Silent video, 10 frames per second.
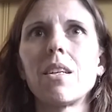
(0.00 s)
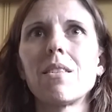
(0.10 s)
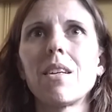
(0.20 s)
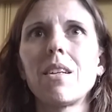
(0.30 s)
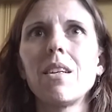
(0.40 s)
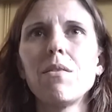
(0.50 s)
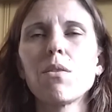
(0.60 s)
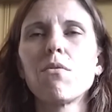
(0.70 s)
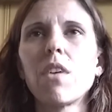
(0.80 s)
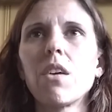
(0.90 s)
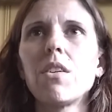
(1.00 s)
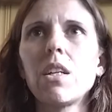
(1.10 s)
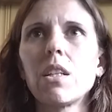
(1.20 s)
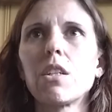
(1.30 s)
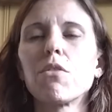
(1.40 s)
is it gives a very
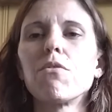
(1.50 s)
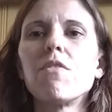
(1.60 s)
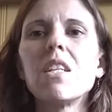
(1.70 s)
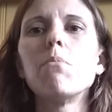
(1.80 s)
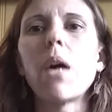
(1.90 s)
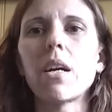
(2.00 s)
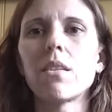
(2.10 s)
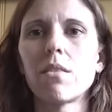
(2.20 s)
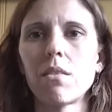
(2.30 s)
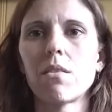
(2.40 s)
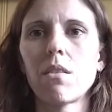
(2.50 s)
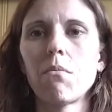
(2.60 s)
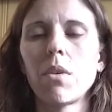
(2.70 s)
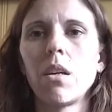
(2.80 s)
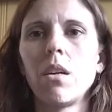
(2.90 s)
clear feedback system